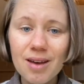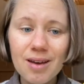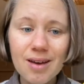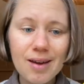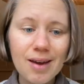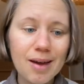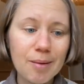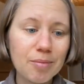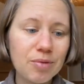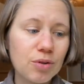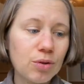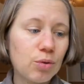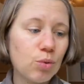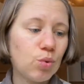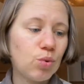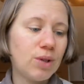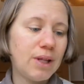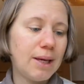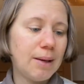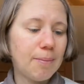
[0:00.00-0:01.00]

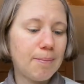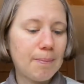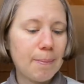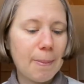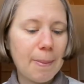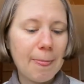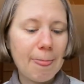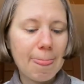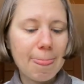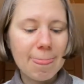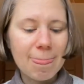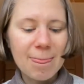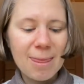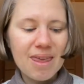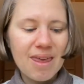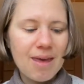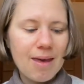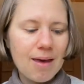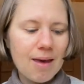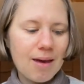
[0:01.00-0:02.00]
Absolutely.
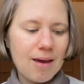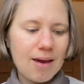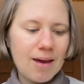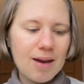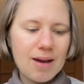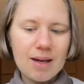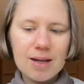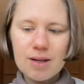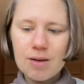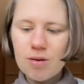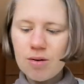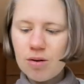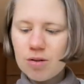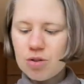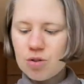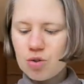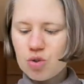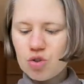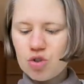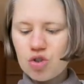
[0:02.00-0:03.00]
And I can
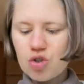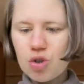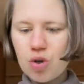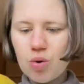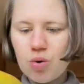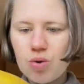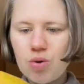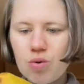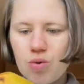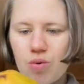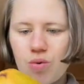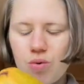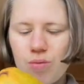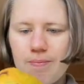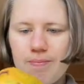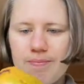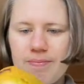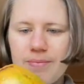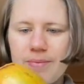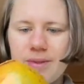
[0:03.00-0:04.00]
also show you
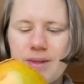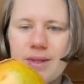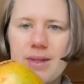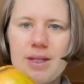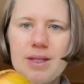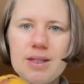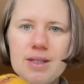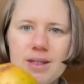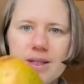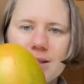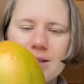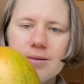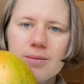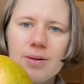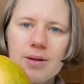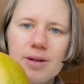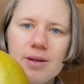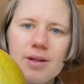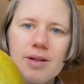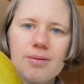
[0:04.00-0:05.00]
this
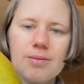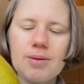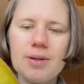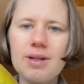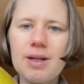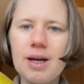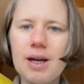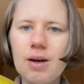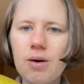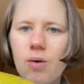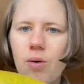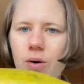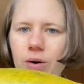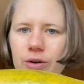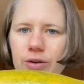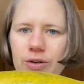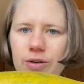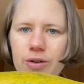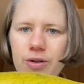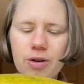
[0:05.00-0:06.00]
one is what I
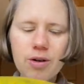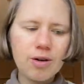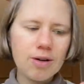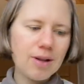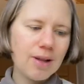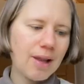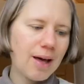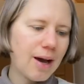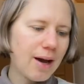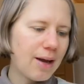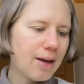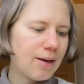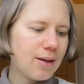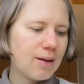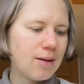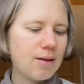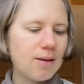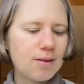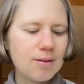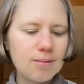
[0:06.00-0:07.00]
ordered online,
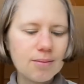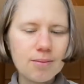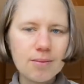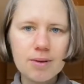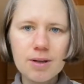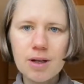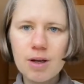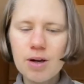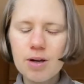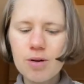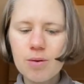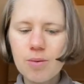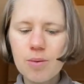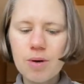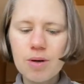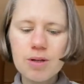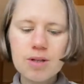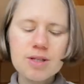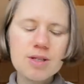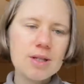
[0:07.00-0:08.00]
and the other
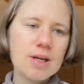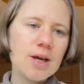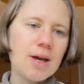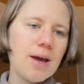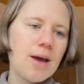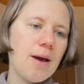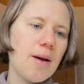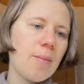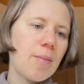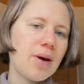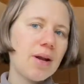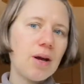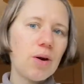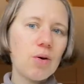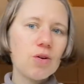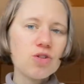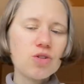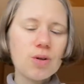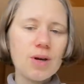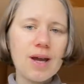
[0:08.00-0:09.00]
ones, but I
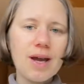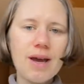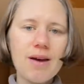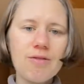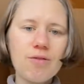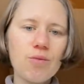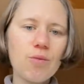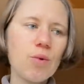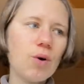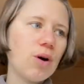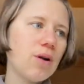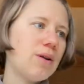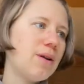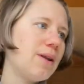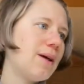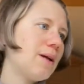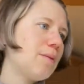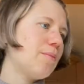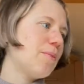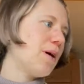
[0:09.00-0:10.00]
also have one
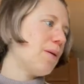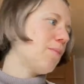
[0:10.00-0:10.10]
that my